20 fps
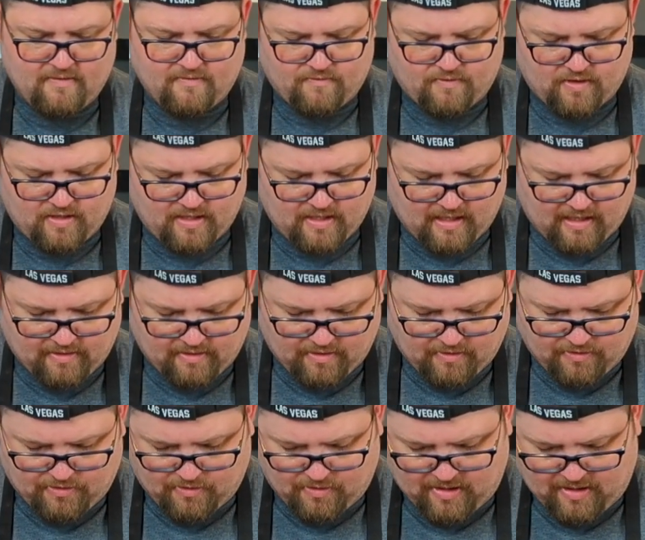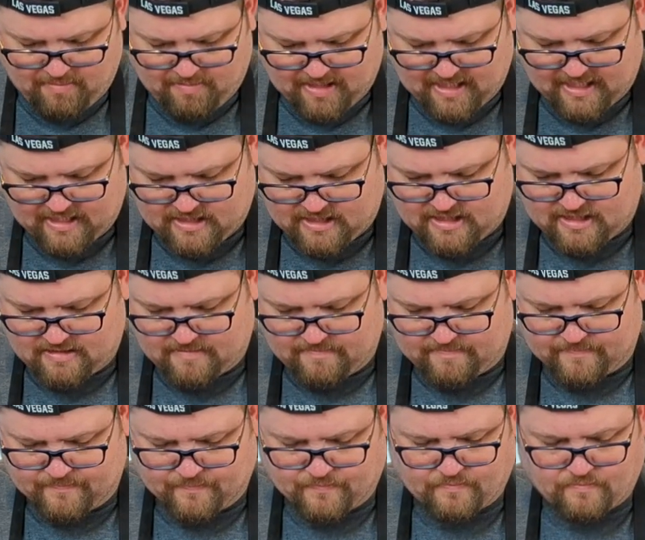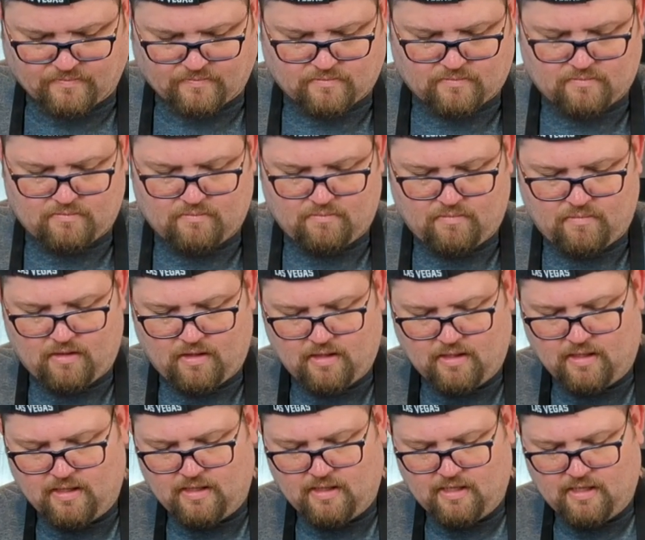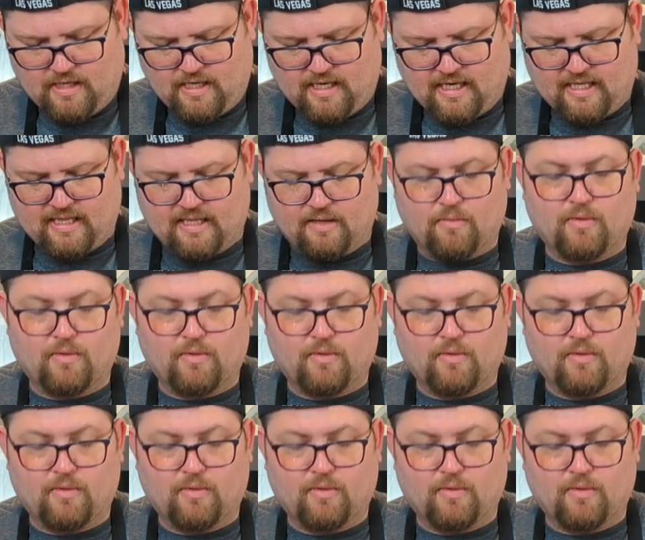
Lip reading: for another 30 minutes. And